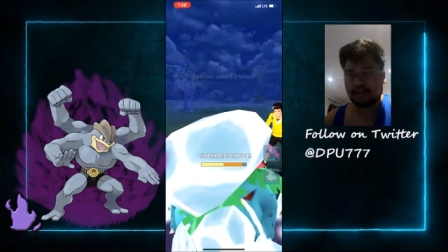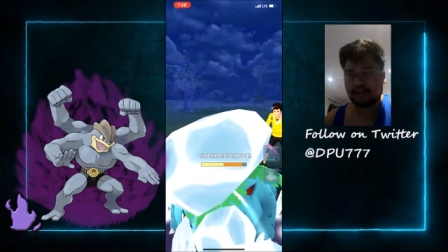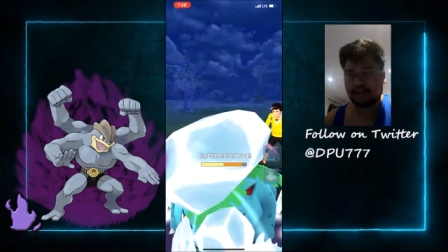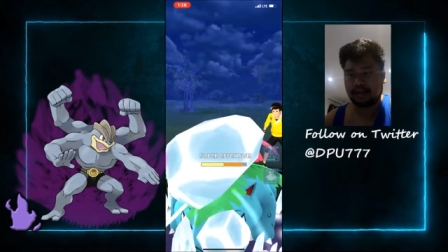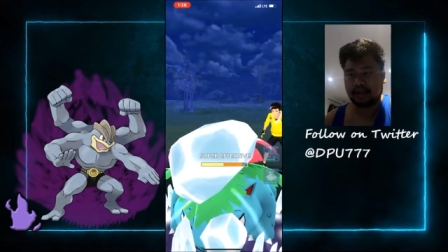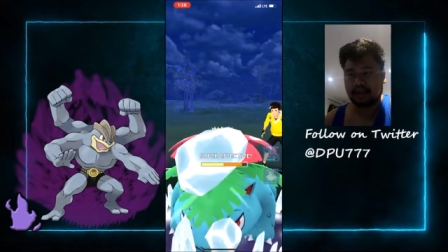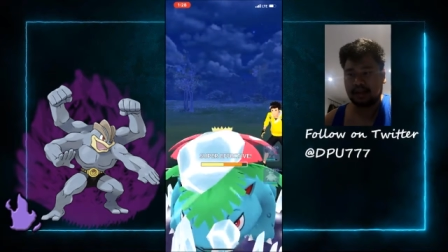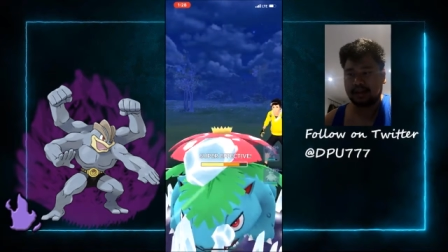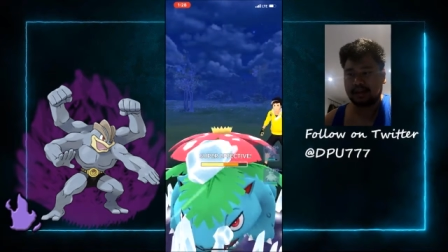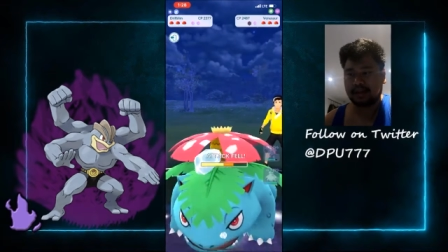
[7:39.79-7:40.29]

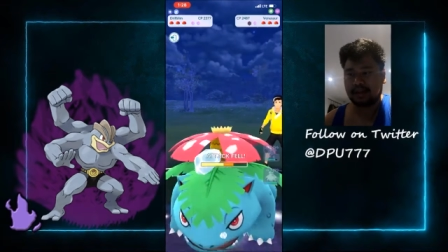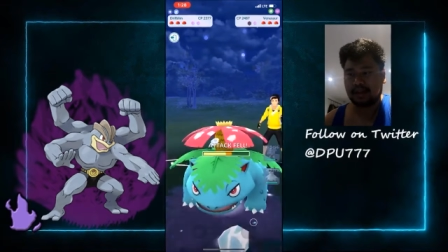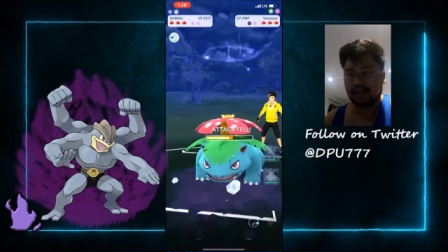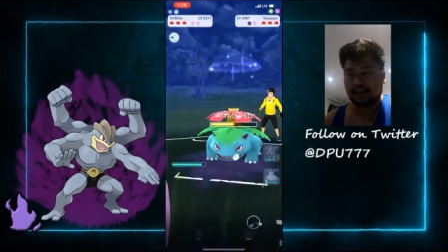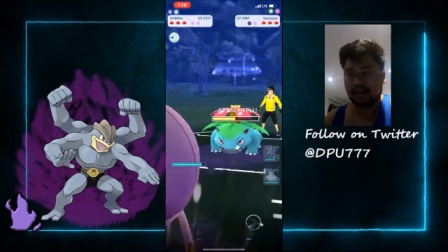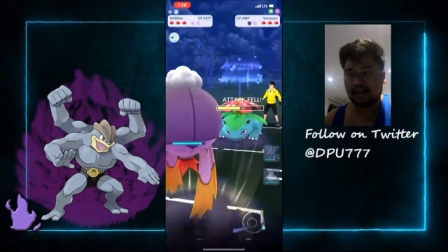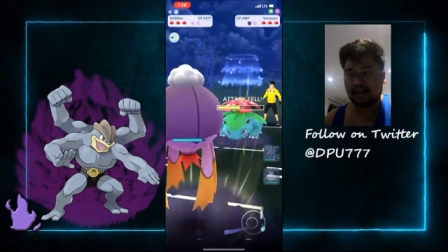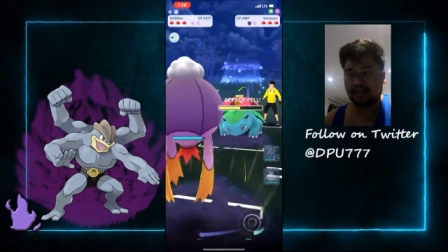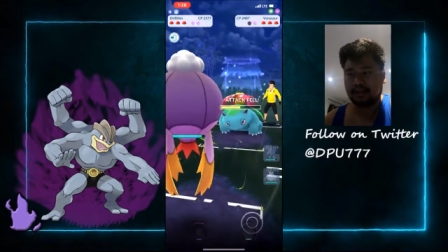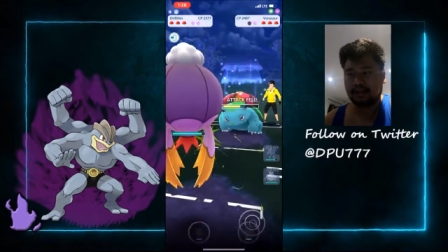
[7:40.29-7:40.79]
Yeah, it does
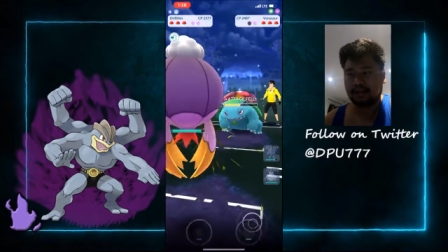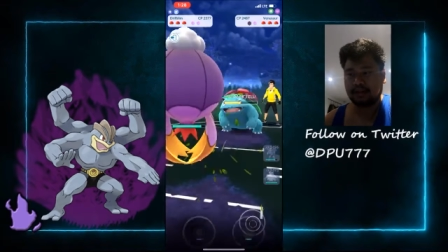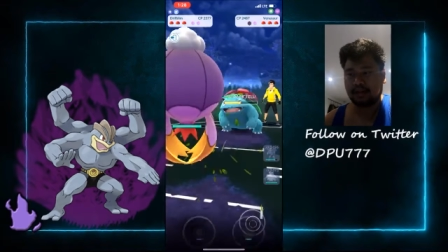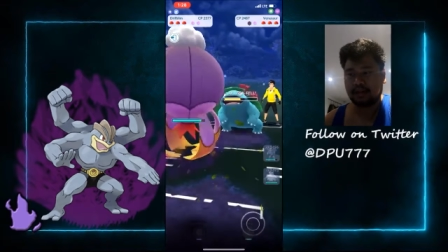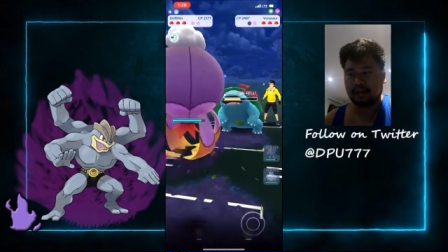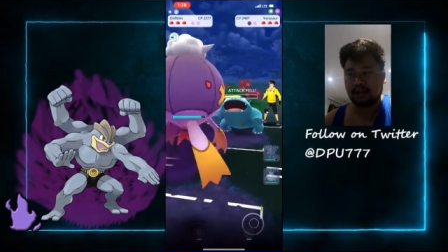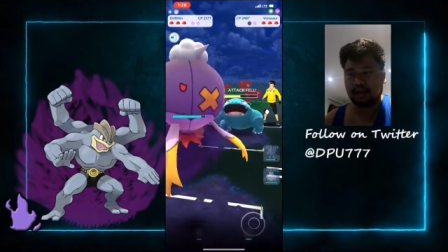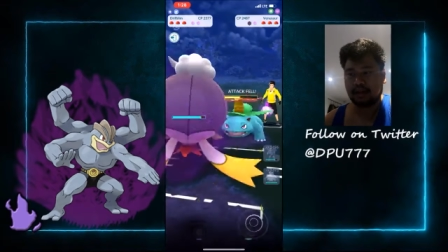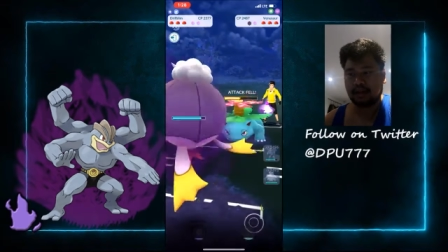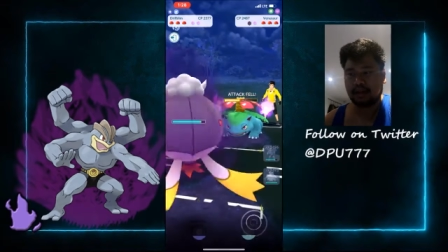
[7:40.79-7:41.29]
nothing to
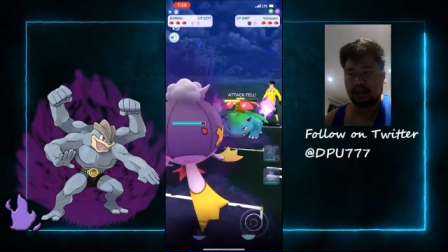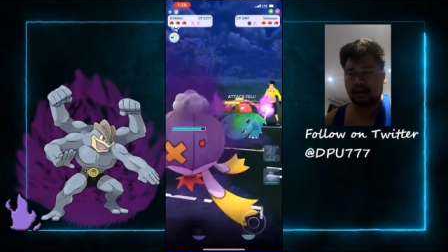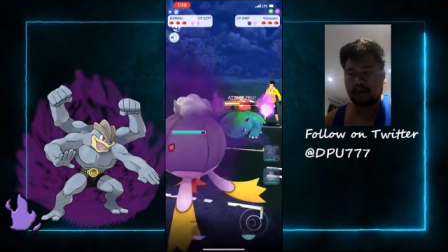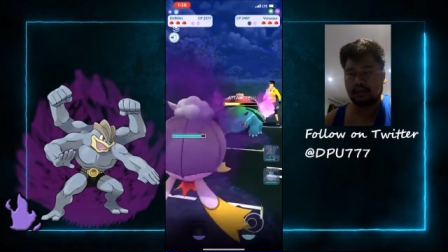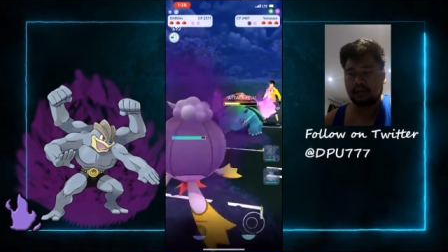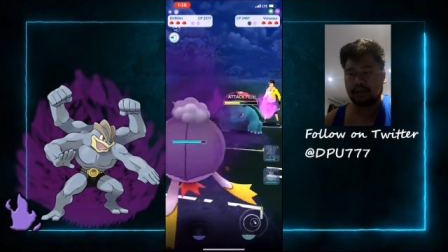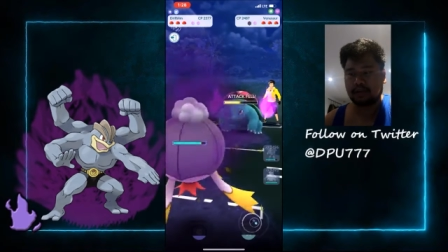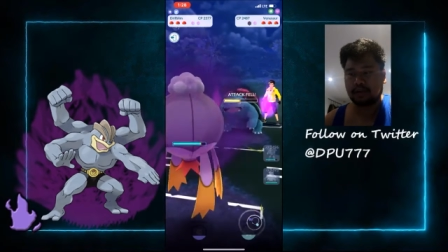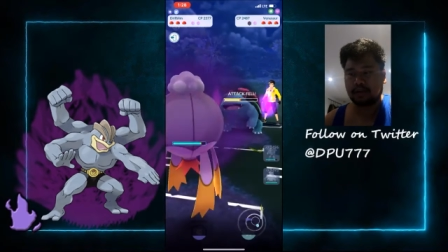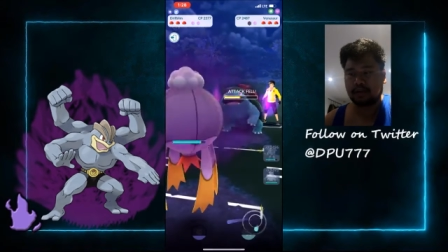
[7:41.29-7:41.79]
me. Like
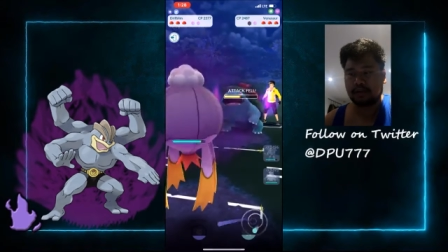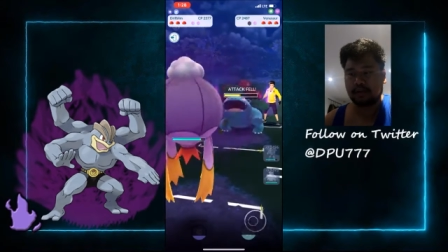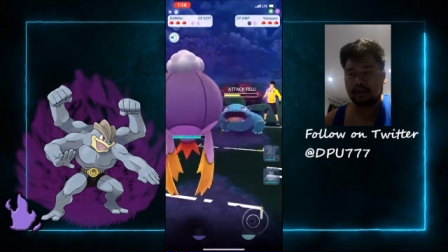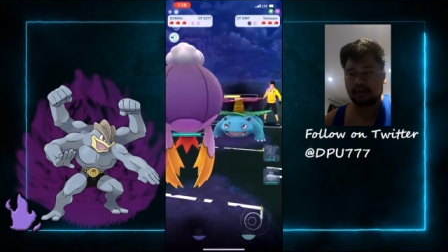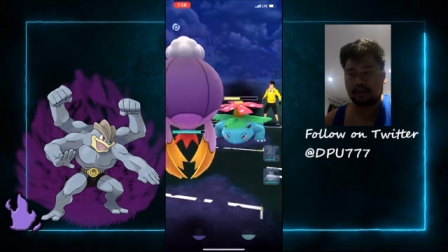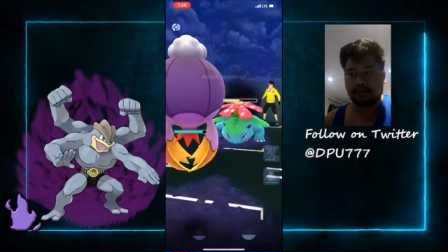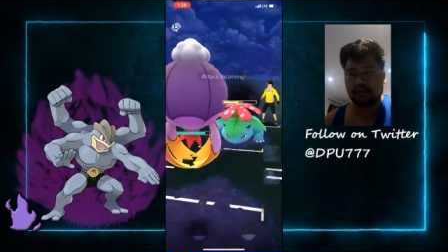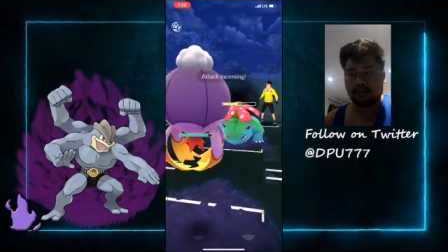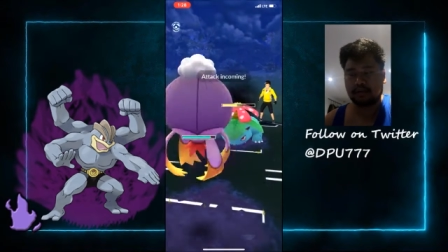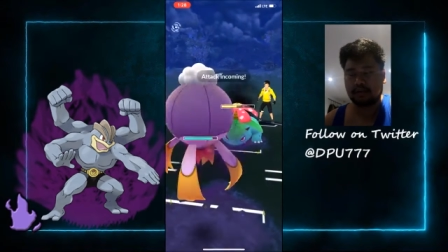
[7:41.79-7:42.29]
Venusaur
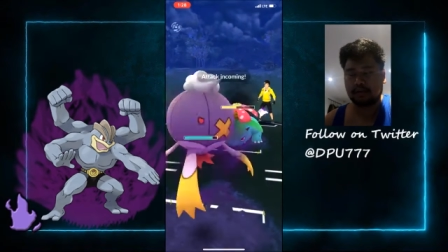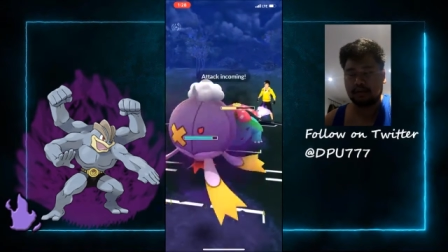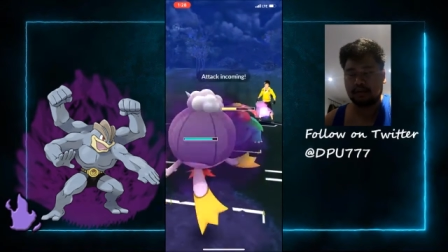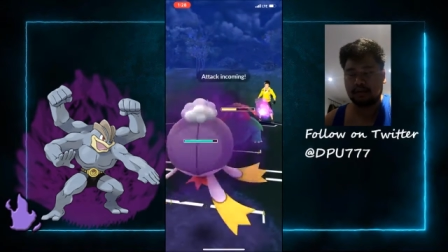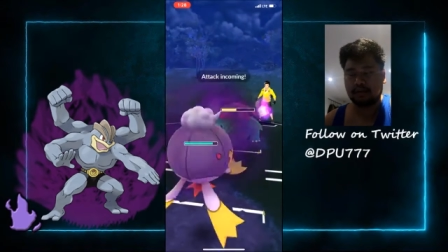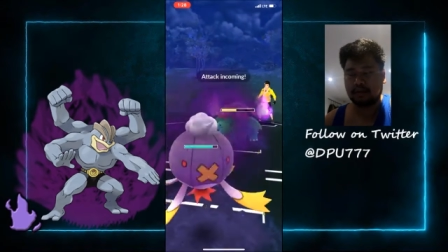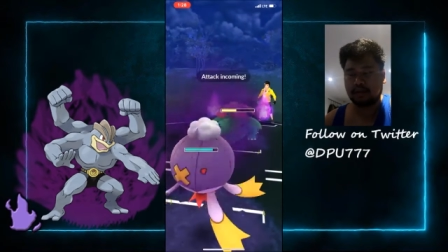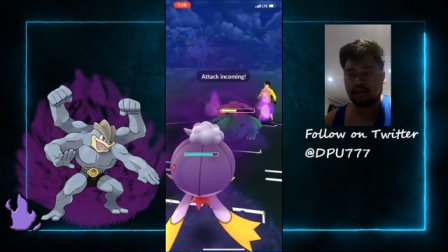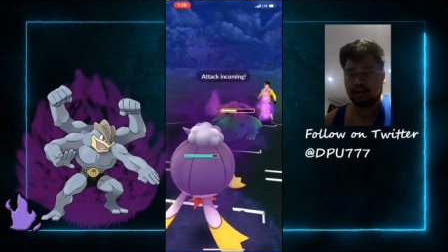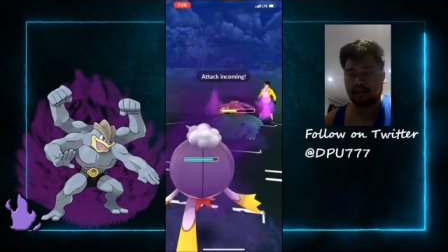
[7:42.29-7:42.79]
does
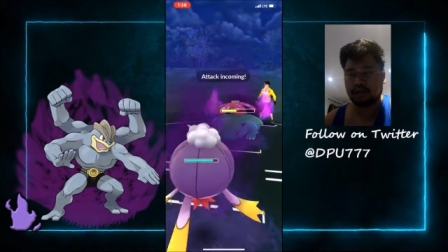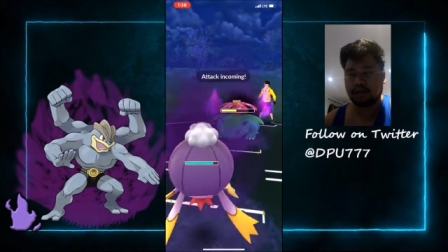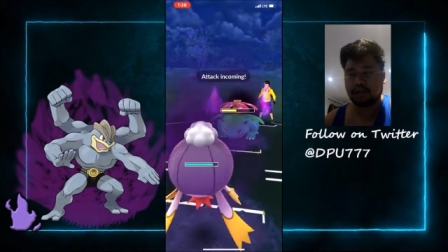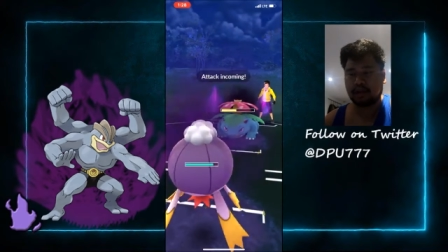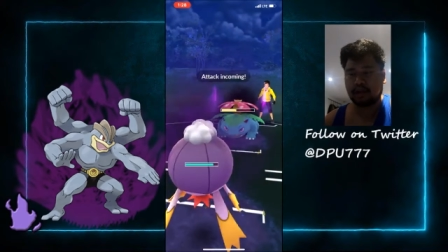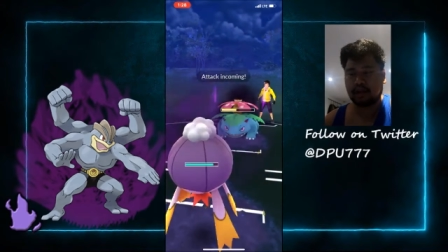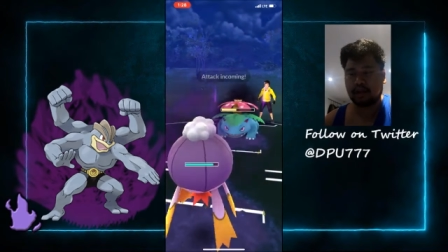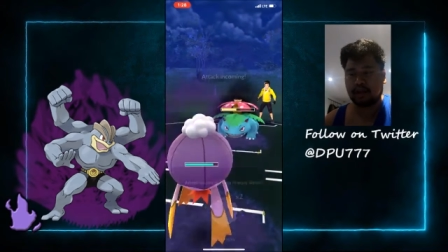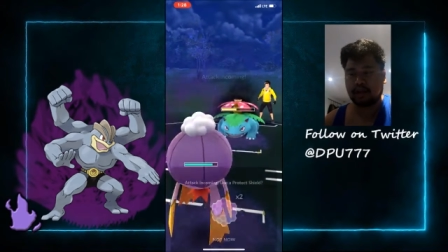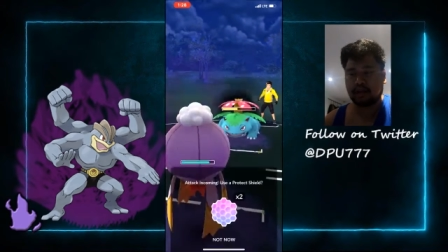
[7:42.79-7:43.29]
literally nothing.